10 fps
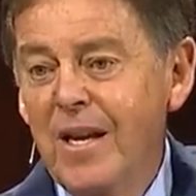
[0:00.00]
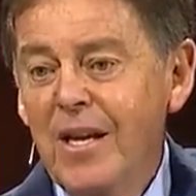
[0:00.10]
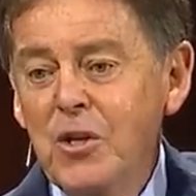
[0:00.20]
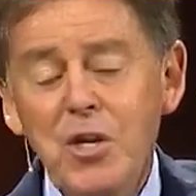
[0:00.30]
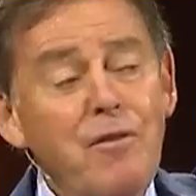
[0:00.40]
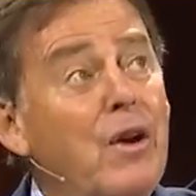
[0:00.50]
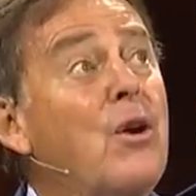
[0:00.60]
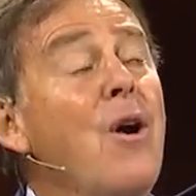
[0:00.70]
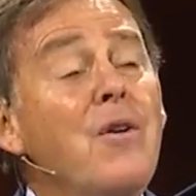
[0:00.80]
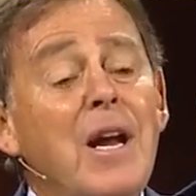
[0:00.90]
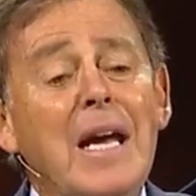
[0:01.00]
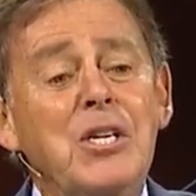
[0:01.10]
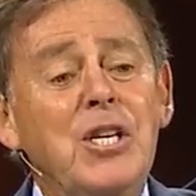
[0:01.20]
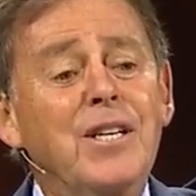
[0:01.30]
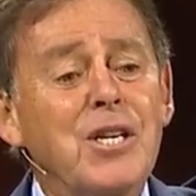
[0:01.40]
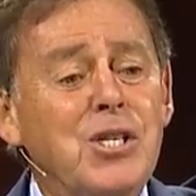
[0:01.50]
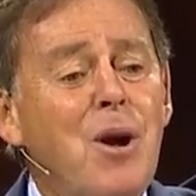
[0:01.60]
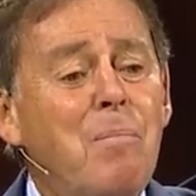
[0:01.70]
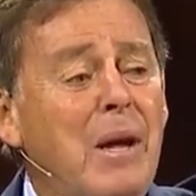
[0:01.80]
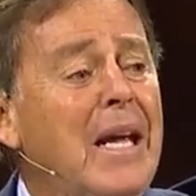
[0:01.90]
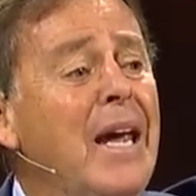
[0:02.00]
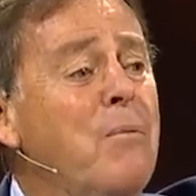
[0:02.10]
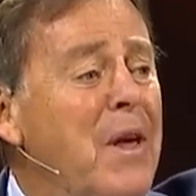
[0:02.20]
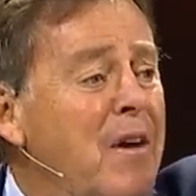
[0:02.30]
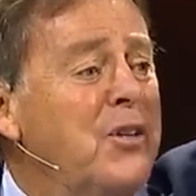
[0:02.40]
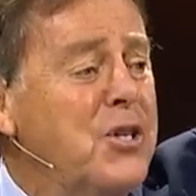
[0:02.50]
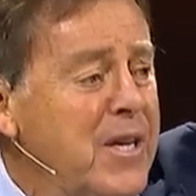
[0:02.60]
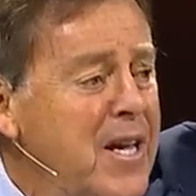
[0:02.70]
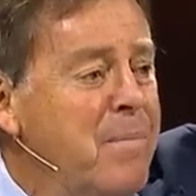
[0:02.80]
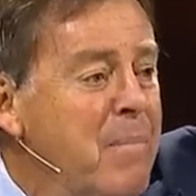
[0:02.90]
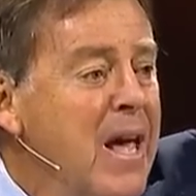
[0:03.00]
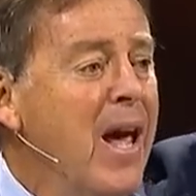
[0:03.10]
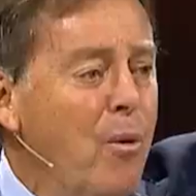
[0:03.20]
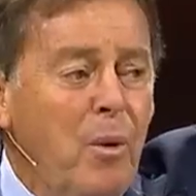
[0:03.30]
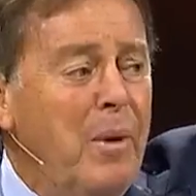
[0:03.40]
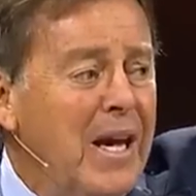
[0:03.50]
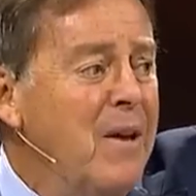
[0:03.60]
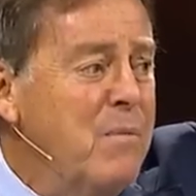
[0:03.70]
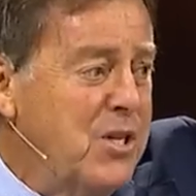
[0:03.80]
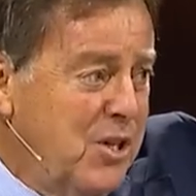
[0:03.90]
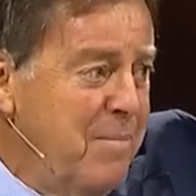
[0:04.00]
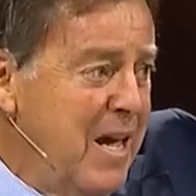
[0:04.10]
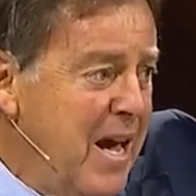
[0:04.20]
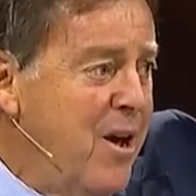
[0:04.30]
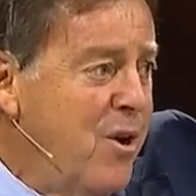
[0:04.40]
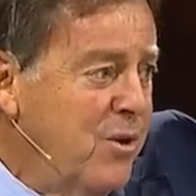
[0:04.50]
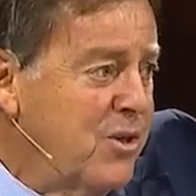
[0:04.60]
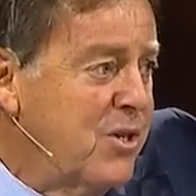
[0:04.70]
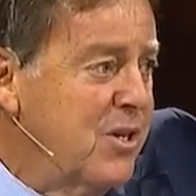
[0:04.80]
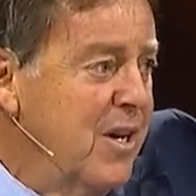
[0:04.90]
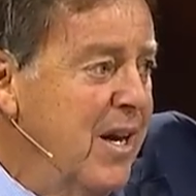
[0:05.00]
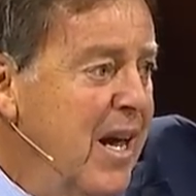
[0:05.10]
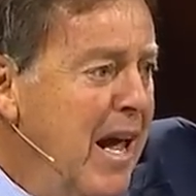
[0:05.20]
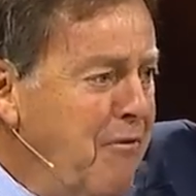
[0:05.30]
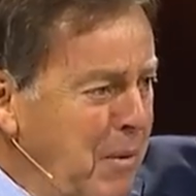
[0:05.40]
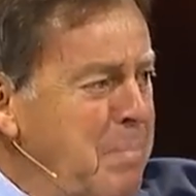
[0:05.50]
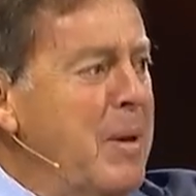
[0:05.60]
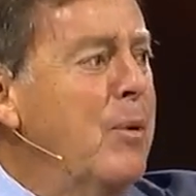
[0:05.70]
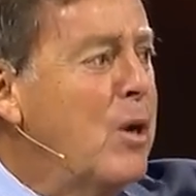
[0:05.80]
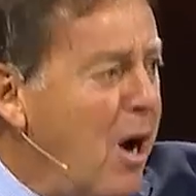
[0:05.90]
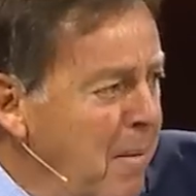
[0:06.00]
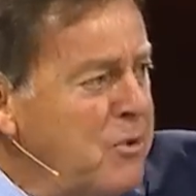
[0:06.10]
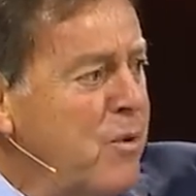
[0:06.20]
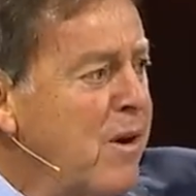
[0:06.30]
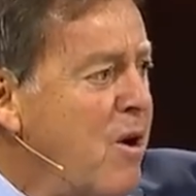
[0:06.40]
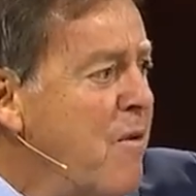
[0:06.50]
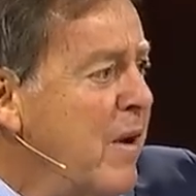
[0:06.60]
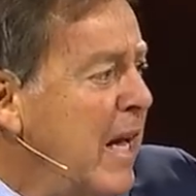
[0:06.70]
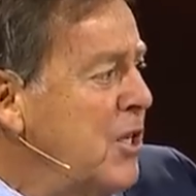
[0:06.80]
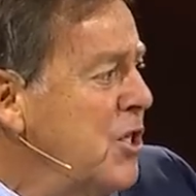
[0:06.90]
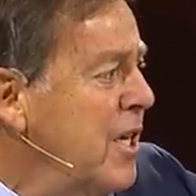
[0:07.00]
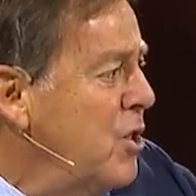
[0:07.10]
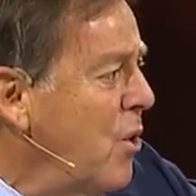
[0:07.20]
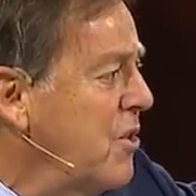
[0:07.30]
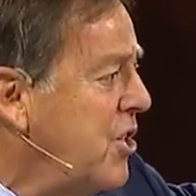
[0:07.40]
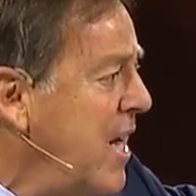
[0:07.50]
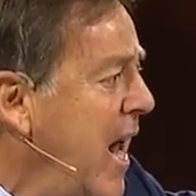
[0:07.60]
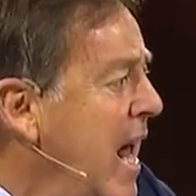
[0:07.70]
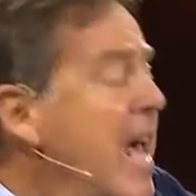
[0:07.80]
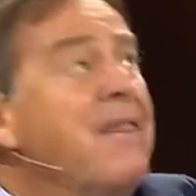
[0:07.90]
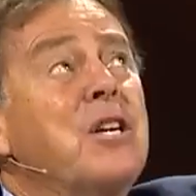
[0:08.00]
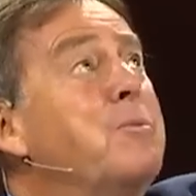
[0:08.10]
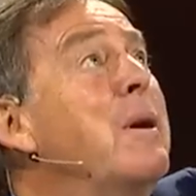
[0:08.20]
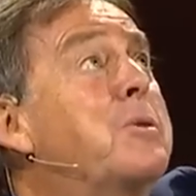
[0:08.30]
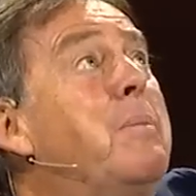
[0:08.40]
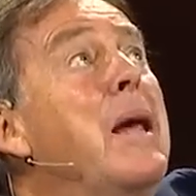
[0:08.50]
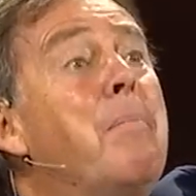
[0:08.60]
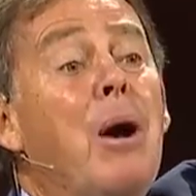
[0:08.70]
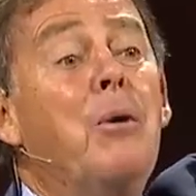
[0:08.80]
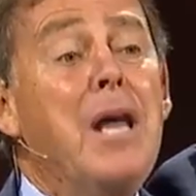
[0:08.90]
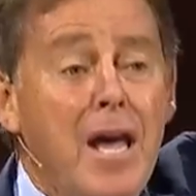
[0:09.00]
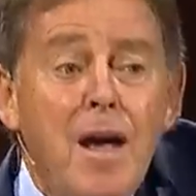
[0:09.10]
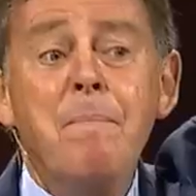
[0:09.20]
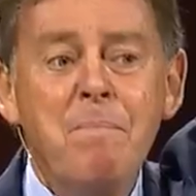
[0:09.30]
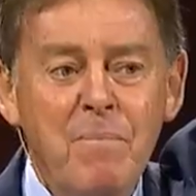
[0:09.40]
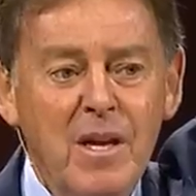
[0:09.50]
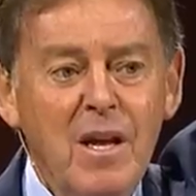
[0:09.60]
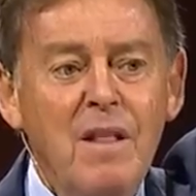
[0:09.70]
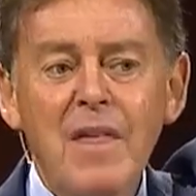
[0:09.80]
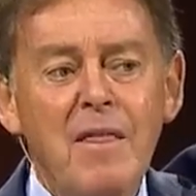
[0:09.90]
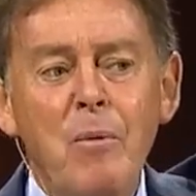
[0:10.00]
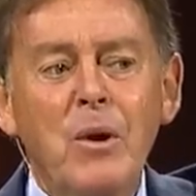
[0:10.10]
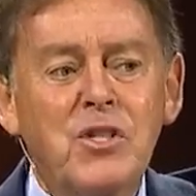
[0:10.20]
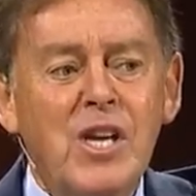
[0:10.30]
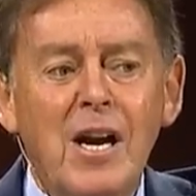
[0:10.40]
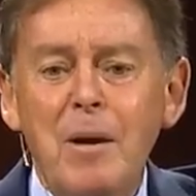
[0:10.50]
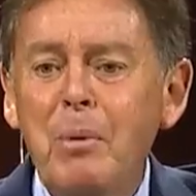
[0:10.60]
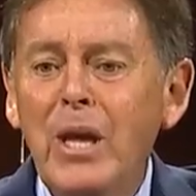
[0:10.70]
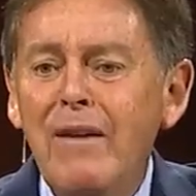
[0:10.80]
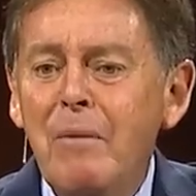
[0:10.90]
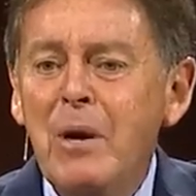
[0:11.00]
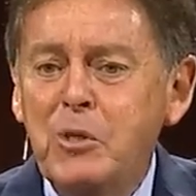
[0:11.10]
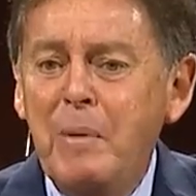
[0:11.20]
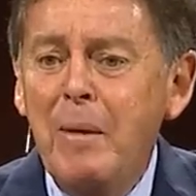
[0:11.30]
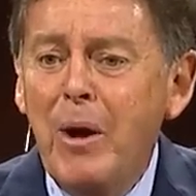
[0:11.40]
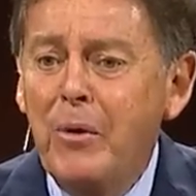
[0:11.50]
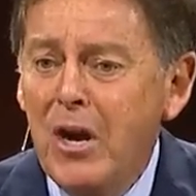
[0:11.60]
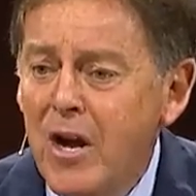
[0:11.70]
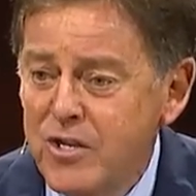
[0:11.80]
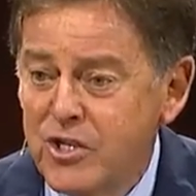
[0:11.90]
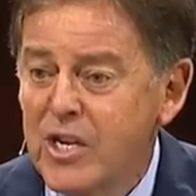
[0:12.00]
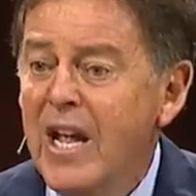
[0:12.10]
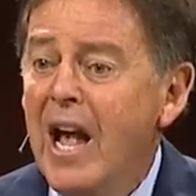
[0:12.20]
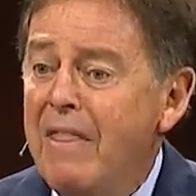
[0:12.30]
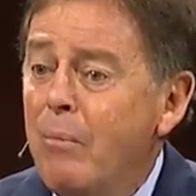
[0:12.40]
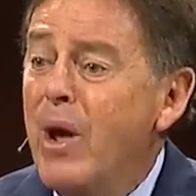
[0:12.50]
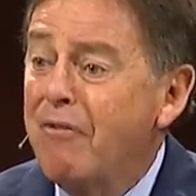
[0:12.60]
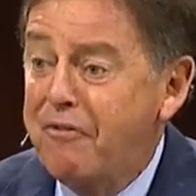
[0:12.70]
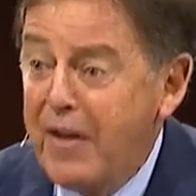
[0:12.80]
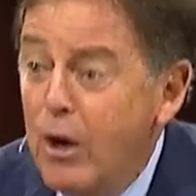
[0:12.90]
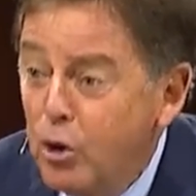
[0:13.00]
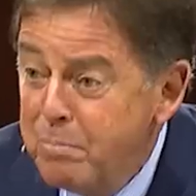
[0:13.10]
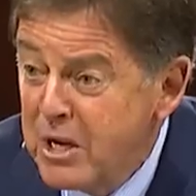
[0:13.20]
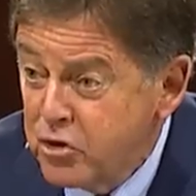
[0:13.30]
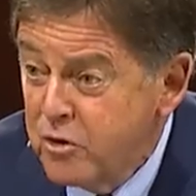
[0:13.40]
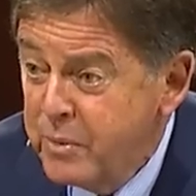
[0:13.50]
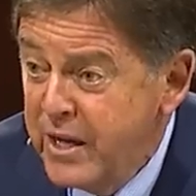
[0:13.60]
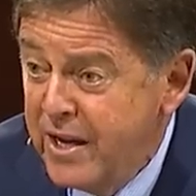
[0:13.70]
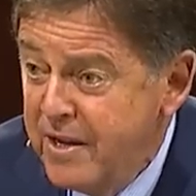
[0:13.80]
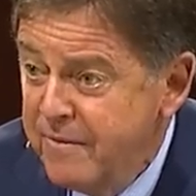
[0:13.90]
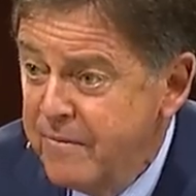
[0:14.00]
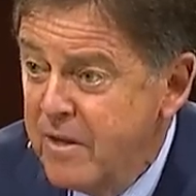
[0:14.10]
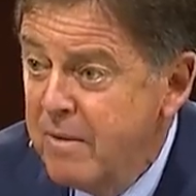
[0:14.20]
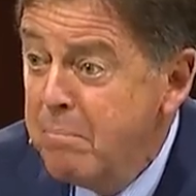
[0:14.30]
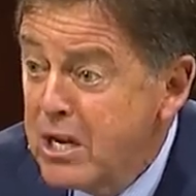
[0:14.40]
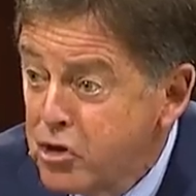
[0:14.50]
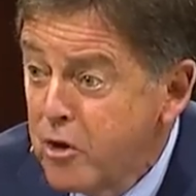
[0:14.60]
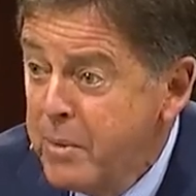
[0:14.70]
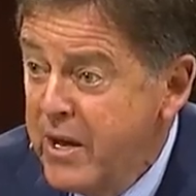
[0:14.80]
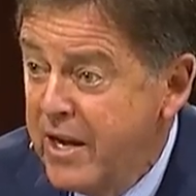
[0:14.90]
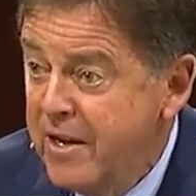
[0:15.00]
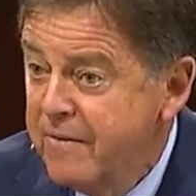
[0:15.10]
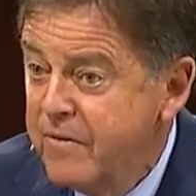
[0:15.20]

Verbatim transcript: You see, if a congregation does not begin with unto Him, it will begin with something else. If when people come to our congregation, they don't say, This must be about Him, then they will start to believe it must be about us. And then we have failed miserably. Miserably.